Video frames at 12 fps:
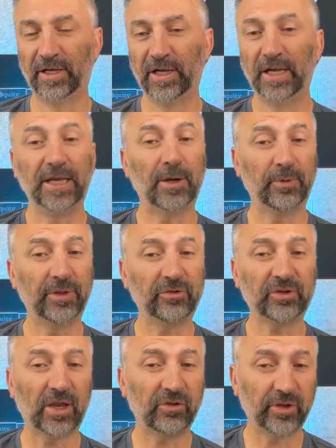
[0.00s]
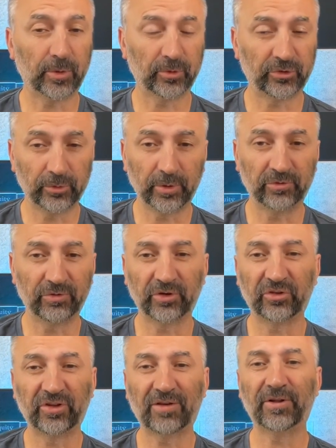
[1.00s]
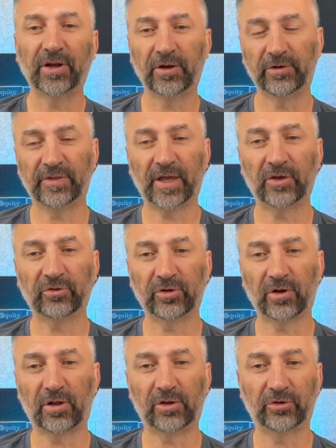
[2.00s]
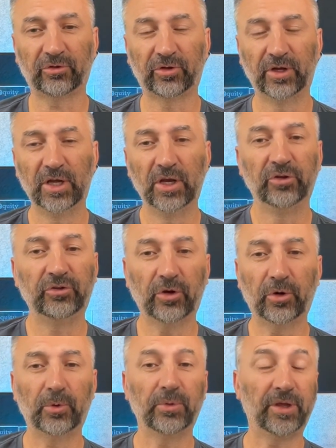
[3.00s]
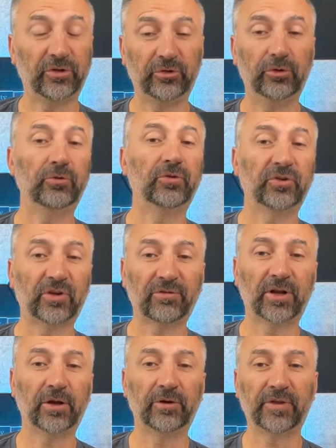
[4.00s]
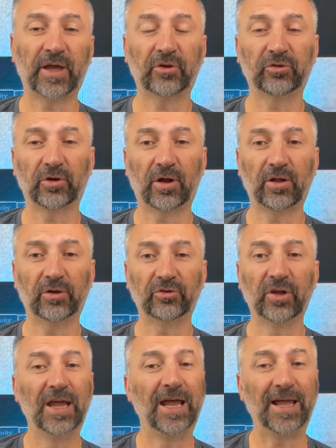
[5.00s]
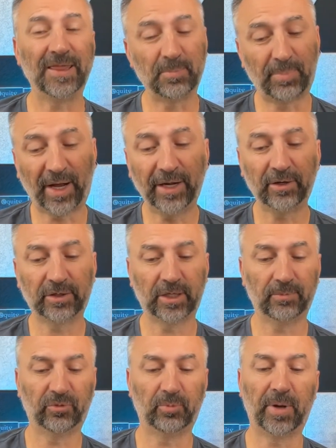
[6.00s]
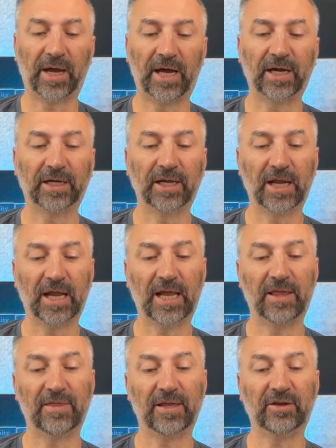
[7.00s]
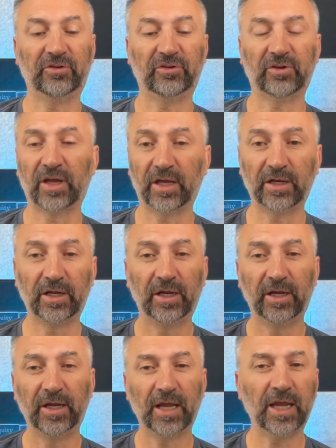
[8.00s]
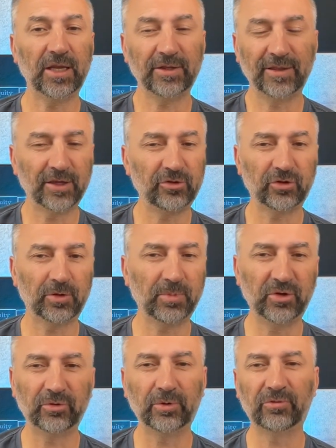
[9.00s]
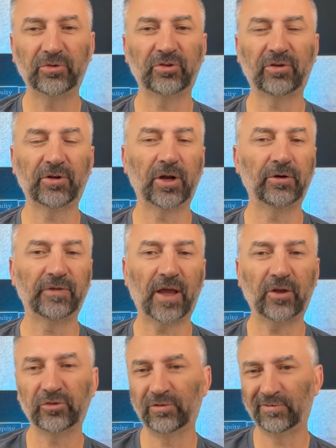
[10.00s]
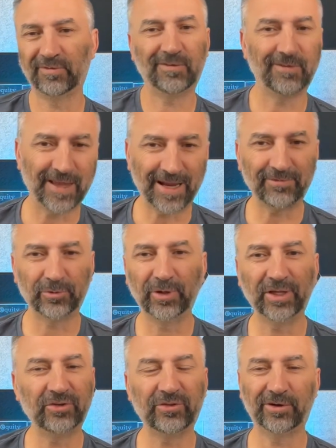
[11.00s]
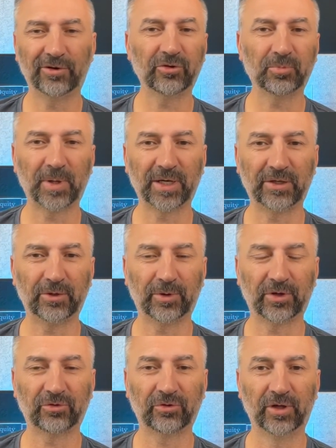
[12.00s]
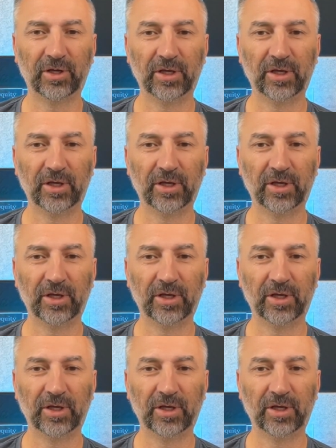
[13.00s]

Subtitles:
Now, in this case, they were suing for $700,000. So they sued for $700,000. And the buyer comes back and they said, hey, they shouldn't be suing for $700,000. They haven't released the earnest money to us.